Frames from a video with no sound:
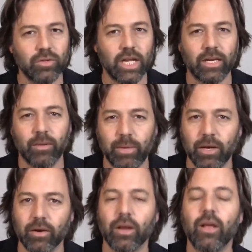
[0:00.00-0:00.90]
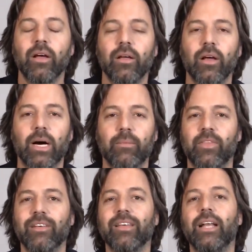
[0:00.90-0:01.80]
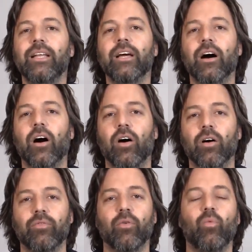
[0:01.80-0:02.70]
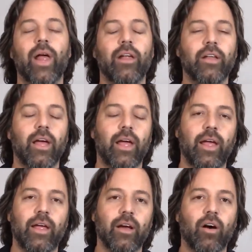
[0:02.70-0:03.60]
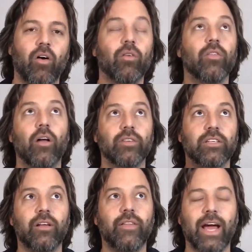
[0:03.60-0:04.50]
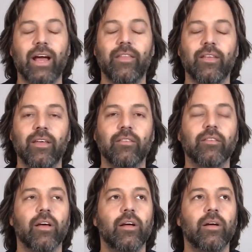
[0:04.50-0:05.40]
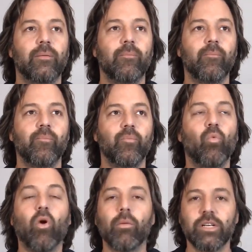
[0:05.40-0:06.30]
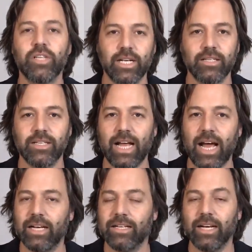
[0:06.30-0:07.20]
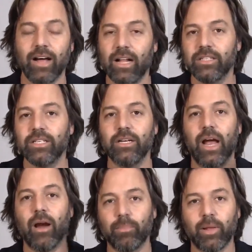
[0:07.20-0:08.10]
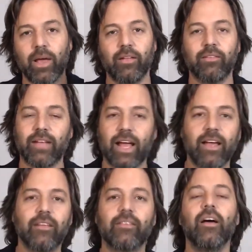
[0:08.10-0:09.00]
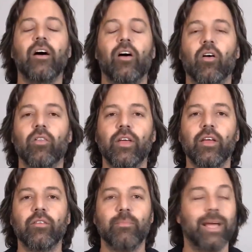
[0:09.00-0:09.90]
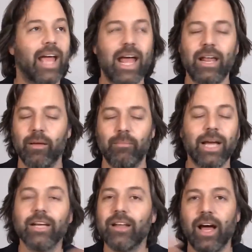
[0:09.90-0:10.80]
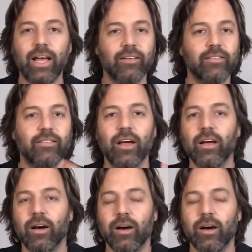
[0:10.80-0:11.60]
II that it appeared. This idea of when all of a sudden they had these war machines that had technology, airplanes, tanks, all these mechanized